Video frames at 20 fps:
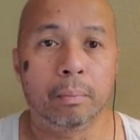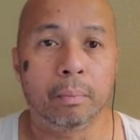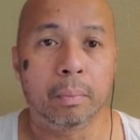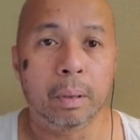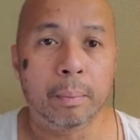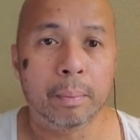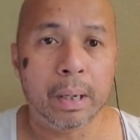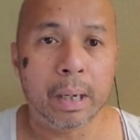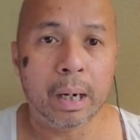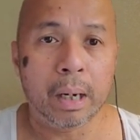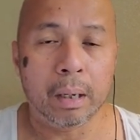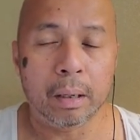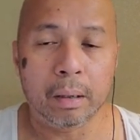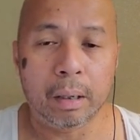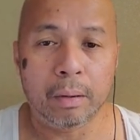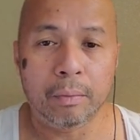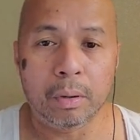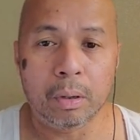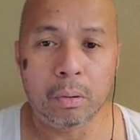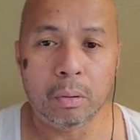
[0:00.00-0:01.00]
let me kind of
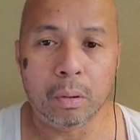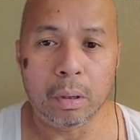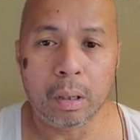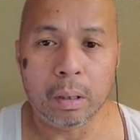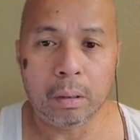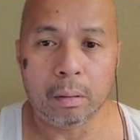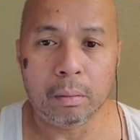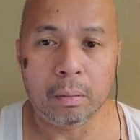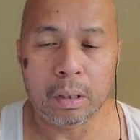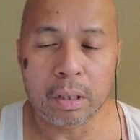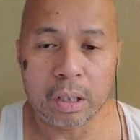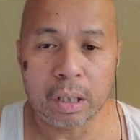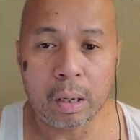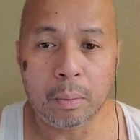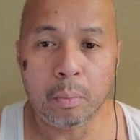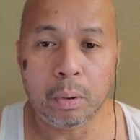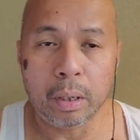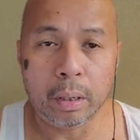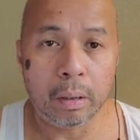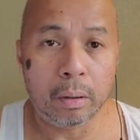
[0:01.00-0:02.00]
give you a
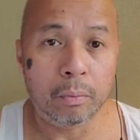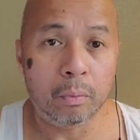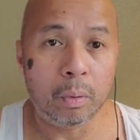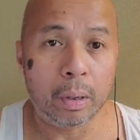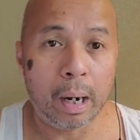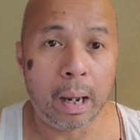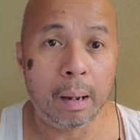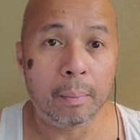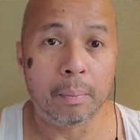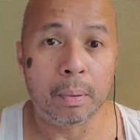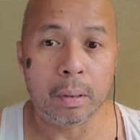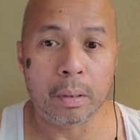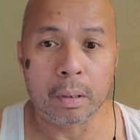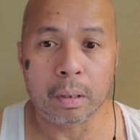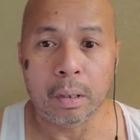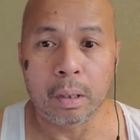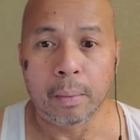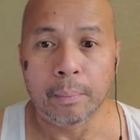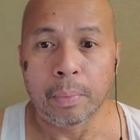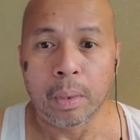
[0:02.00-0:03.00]
summary of what happens.
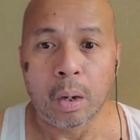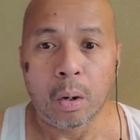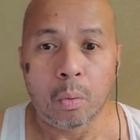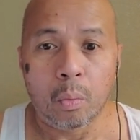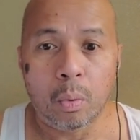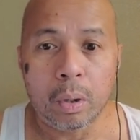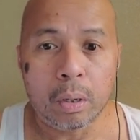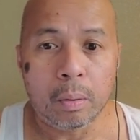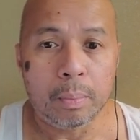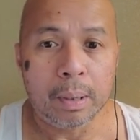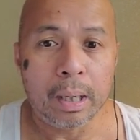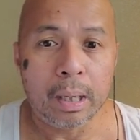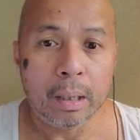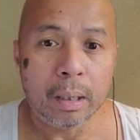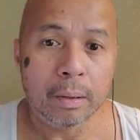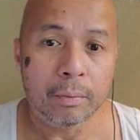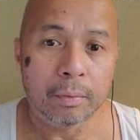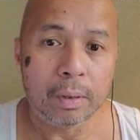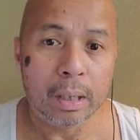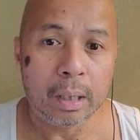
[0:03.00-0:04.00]
When you begin
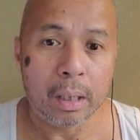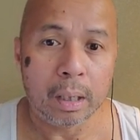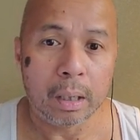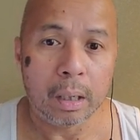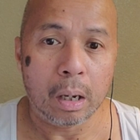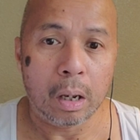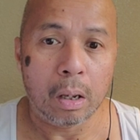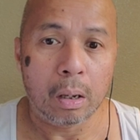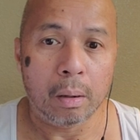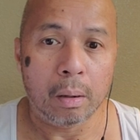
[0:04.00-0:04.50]
lifting,